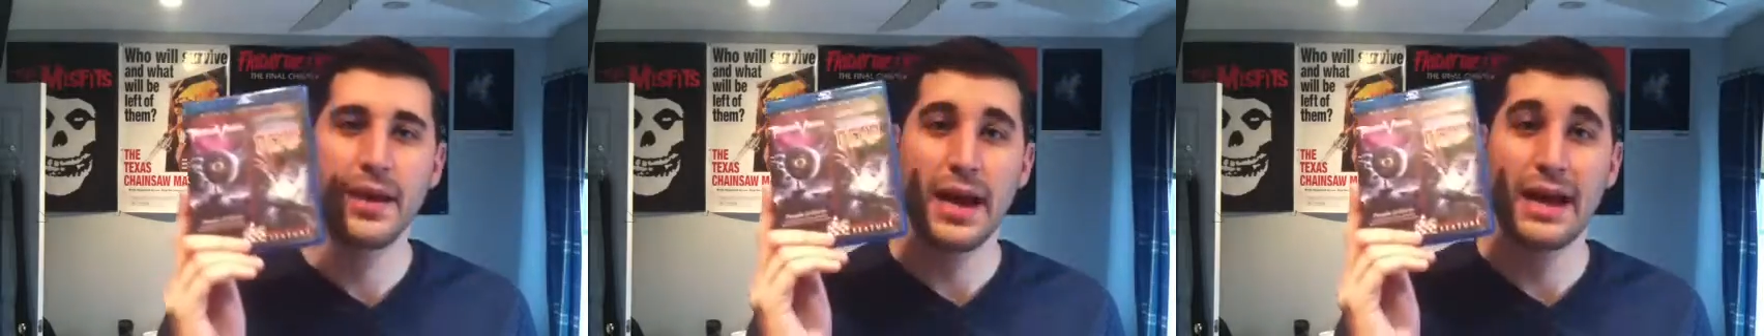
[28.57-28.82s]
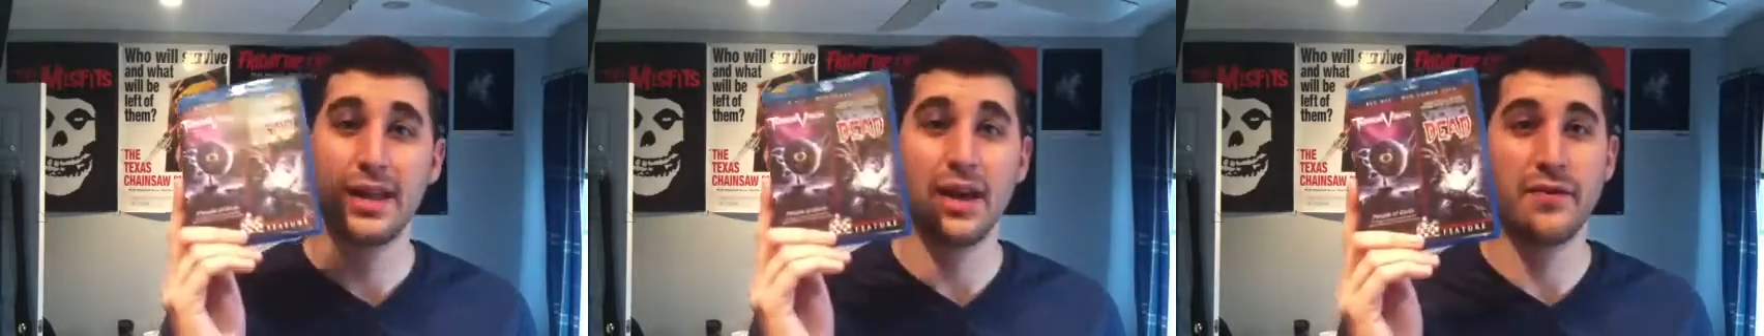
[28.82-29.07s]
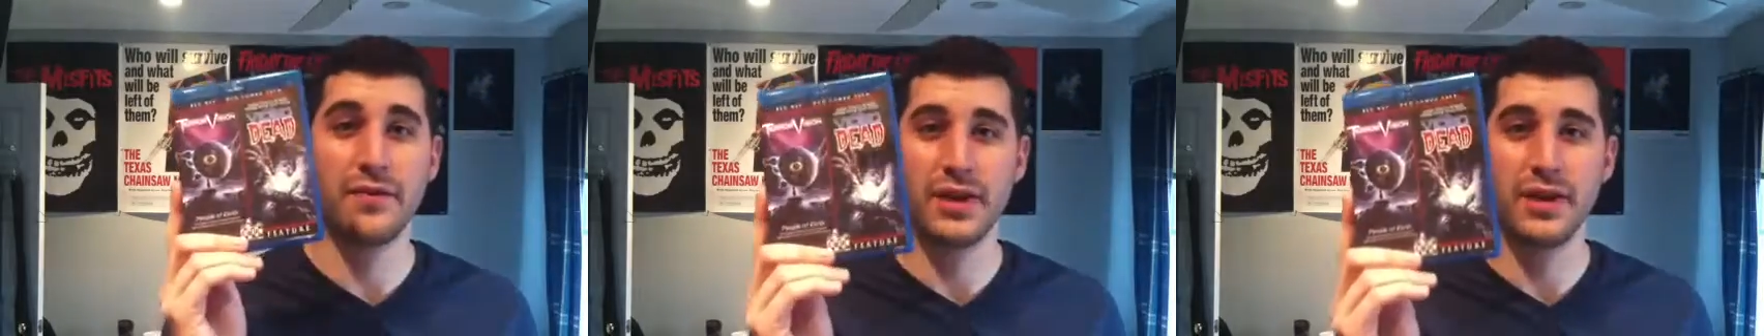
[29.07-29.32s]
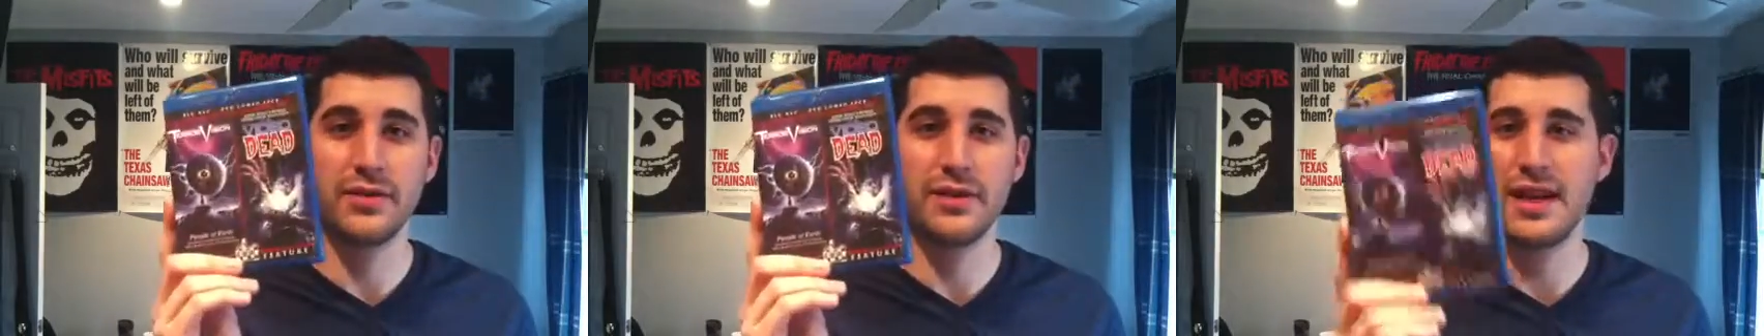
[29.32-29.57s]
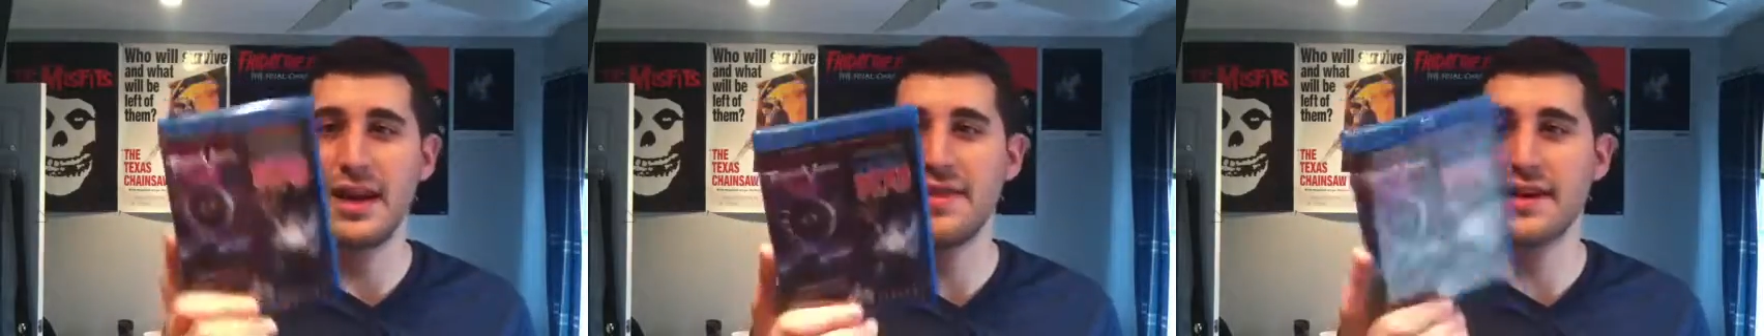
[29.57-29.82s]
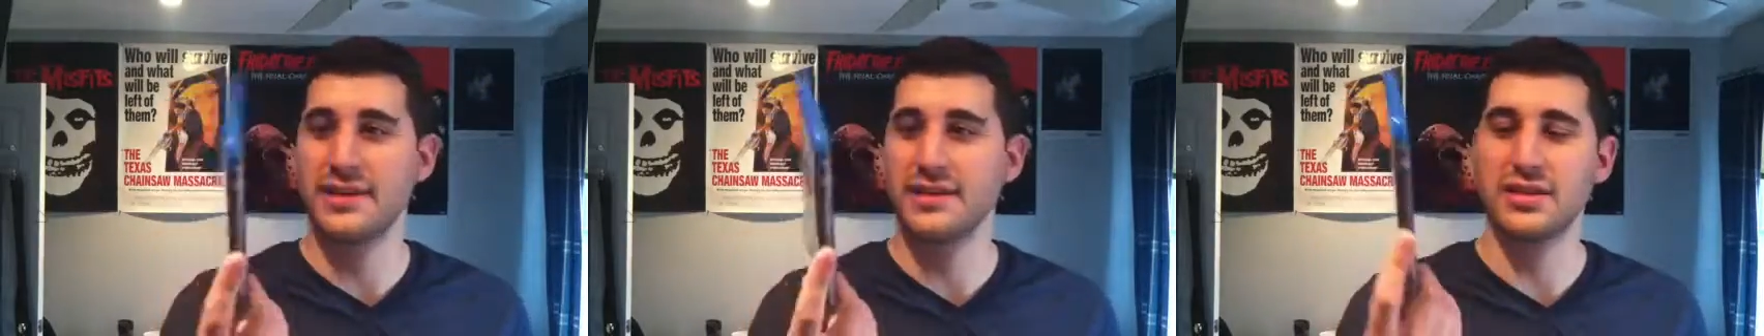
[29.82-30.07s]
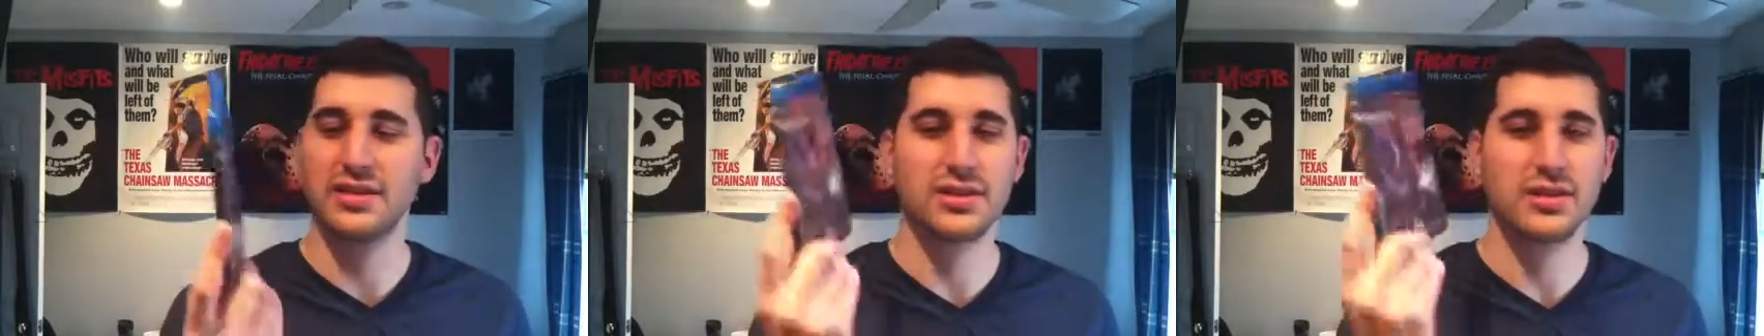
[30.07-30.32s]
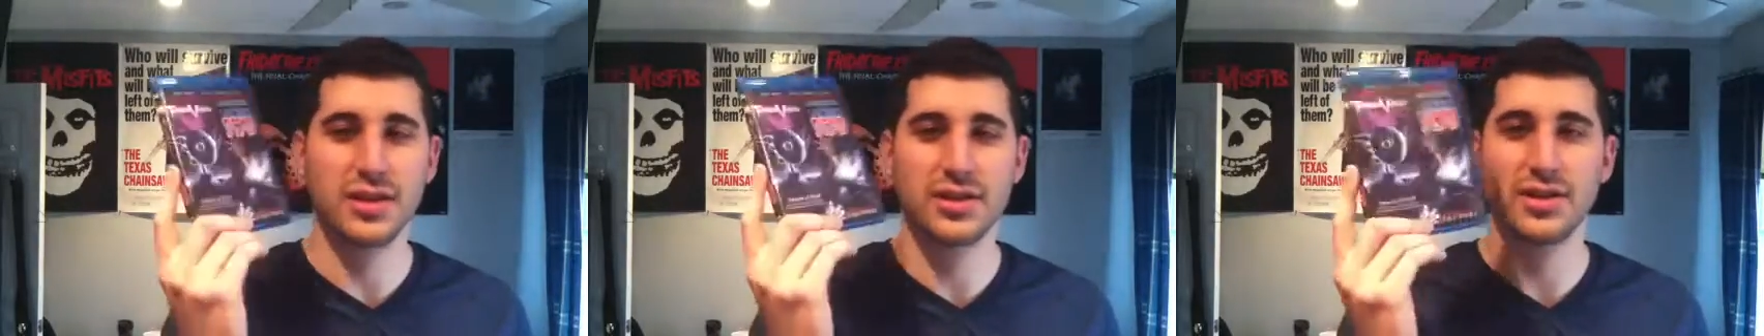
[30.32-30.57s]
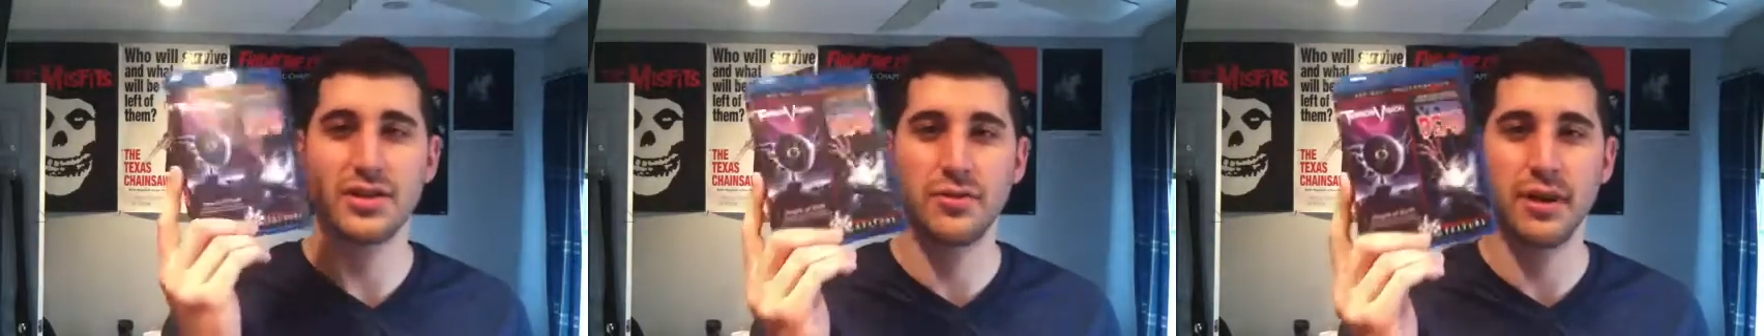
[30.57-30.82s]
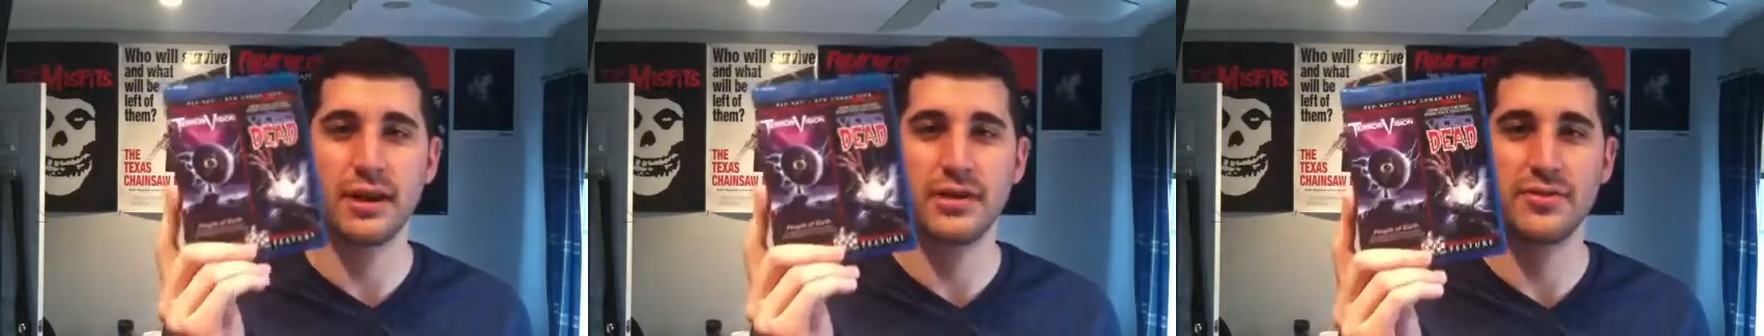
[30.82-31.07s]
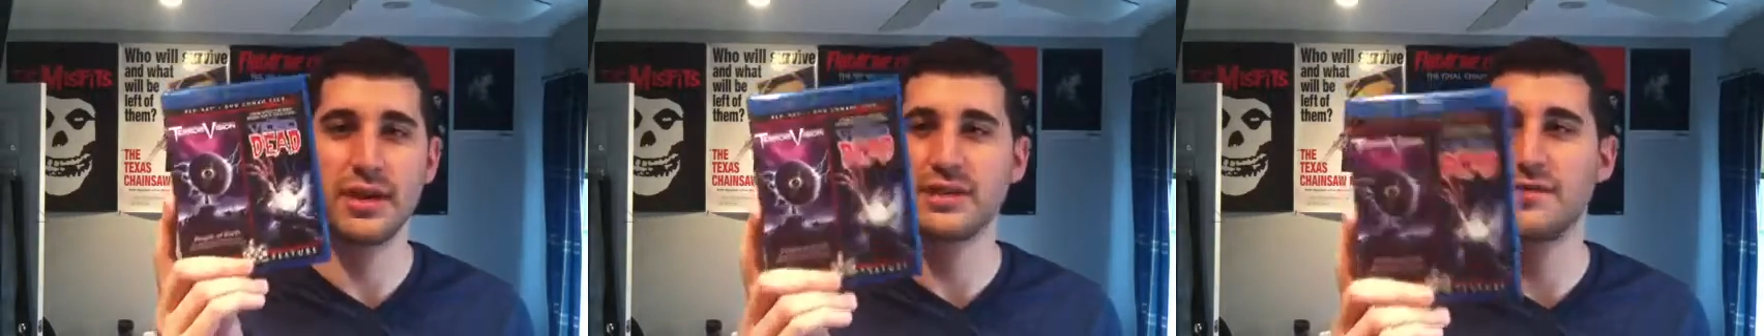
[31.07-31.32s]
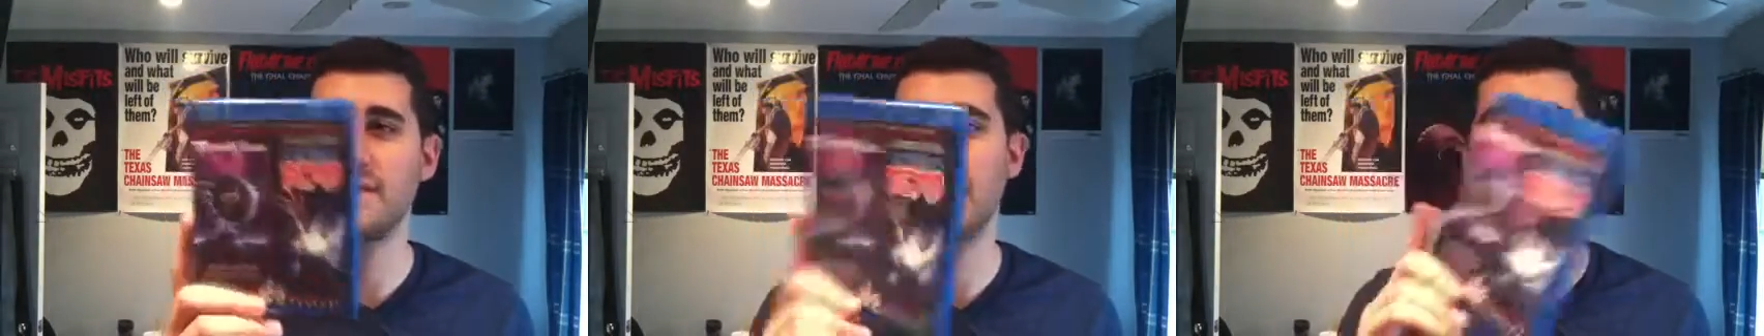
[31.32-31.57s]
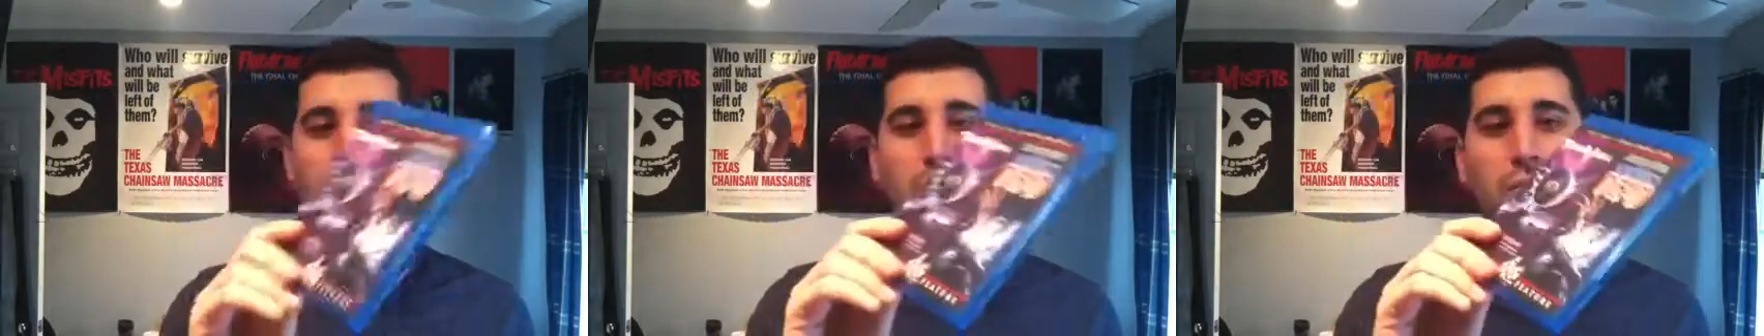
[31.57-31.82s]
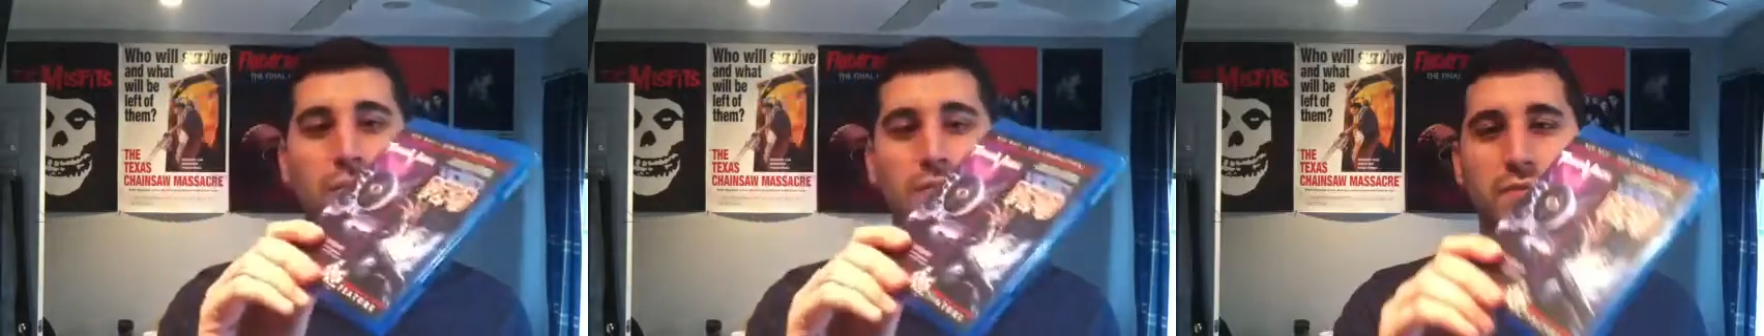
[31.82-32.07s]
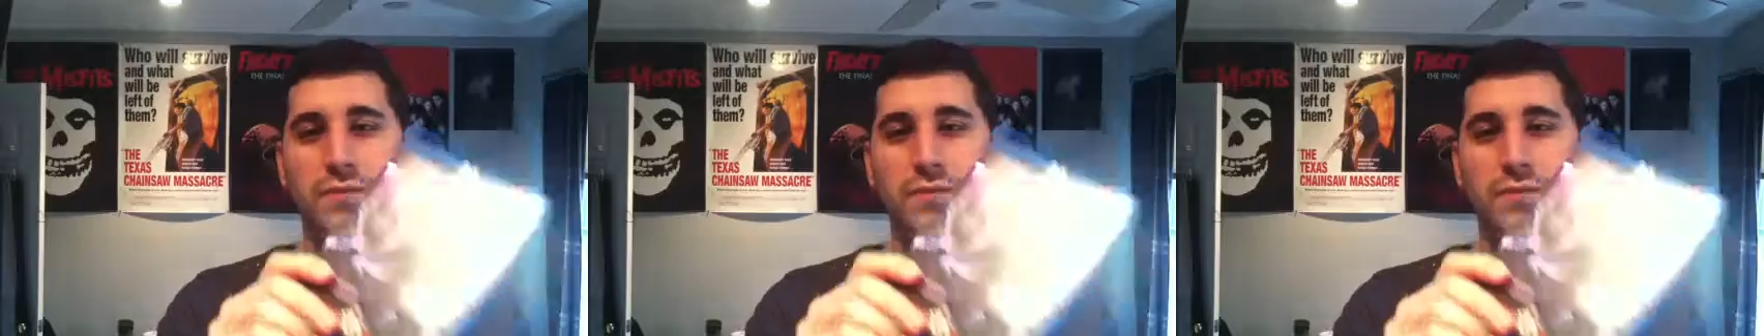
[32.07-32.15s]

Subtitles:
I love the Video Dead. I think it's such a great direct-to-video